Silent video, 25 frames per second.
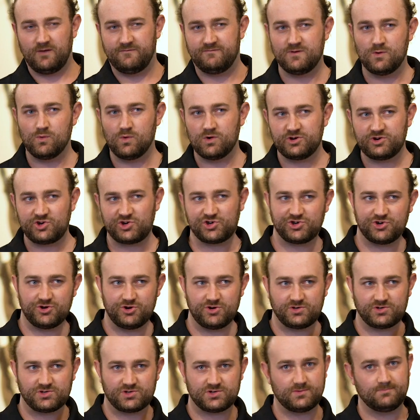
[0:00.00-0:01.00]
If you want to
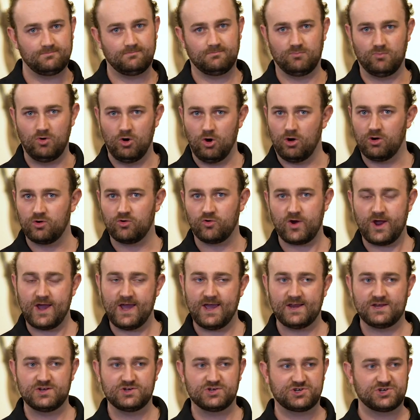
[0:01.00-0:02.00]
shoot long
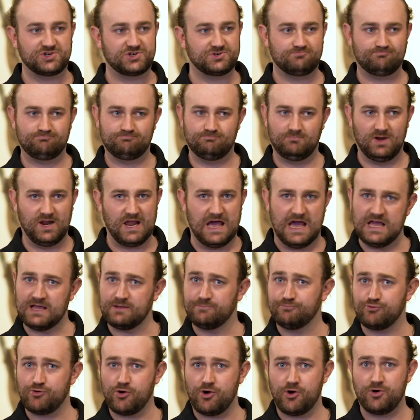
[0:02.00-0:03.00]
range,
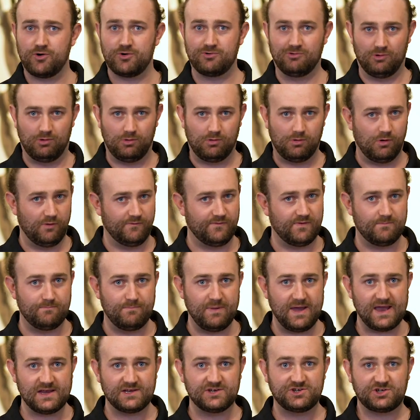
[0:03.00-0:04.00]
lying prone or off a
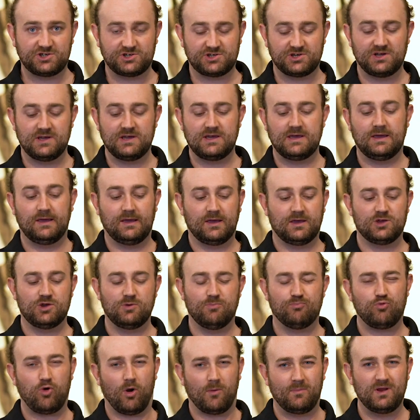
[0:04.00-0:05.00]
bench,
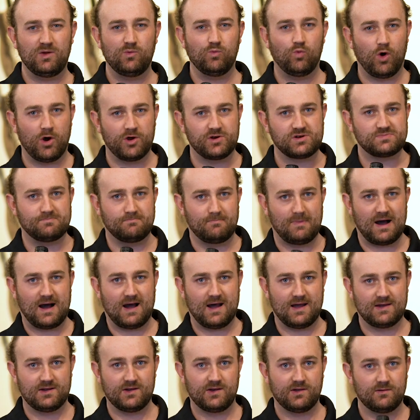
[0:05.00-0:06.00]
you probably won't
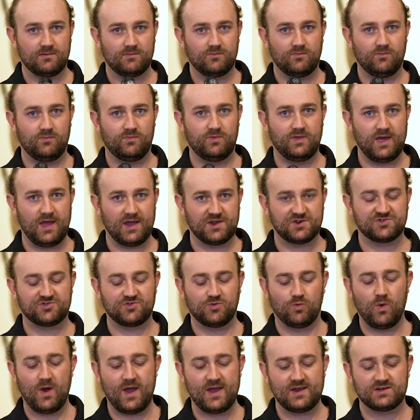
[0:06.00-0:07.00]
mind the
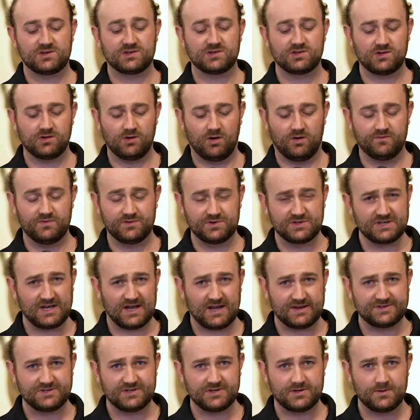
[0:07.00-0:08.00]
extra weight of the
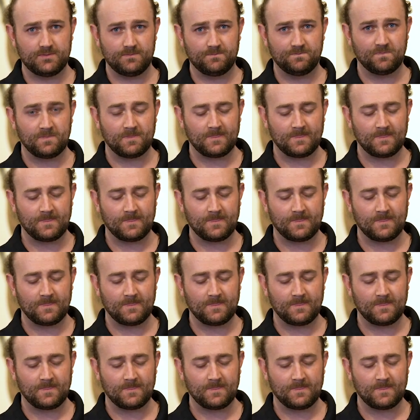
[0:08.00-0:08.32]
Titan.